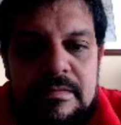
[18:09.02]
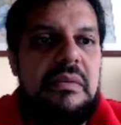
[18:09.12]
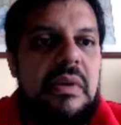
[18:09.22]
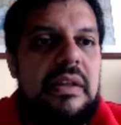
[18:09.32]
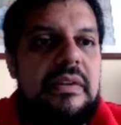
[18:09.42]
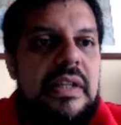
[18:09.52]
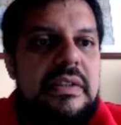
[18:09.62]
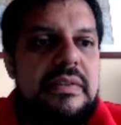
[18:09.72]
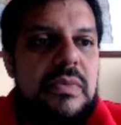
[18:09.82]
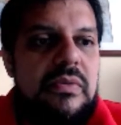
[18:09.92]
Well,
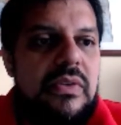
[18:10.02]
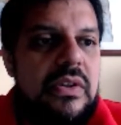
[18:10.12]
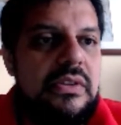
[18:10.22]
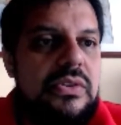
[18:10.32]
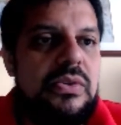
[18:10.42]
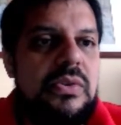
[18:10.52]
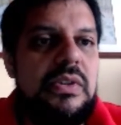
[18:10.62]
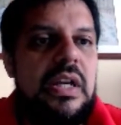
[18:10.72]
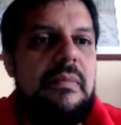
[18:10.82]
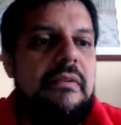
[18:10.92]
let's move on to
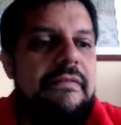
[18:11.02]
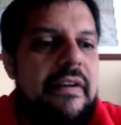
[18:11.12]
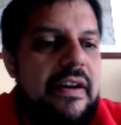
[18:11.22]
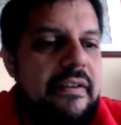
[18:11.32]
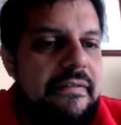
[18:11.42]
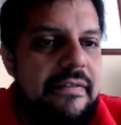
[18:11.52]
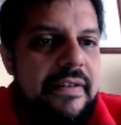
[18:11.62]
number 5.